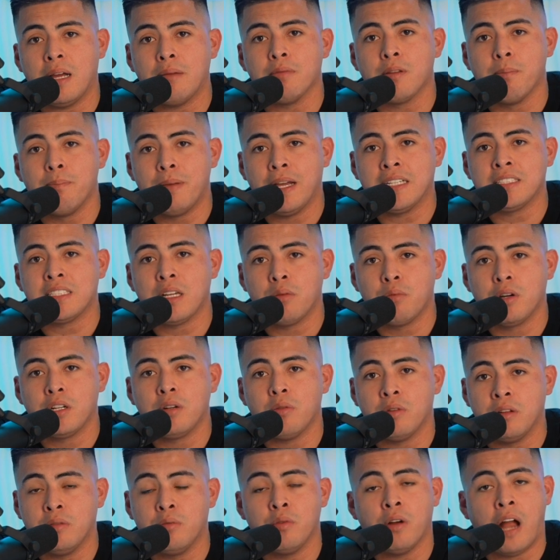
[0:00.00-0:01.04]
I'm the best at
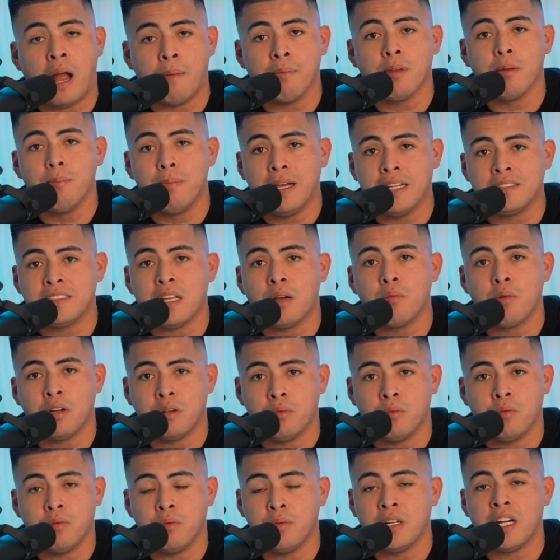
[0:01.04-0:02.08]

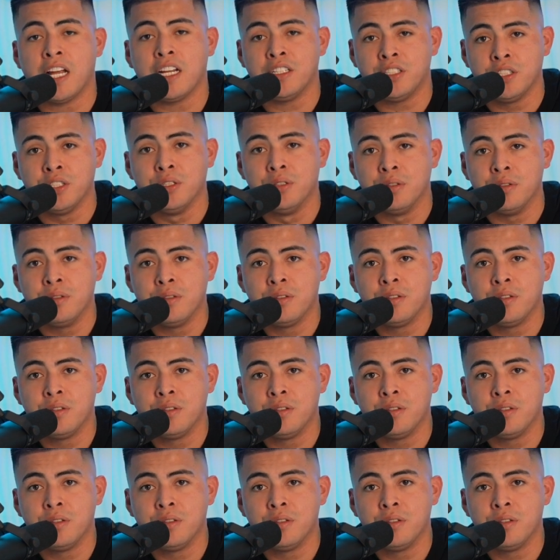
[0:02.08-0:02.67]
what I do.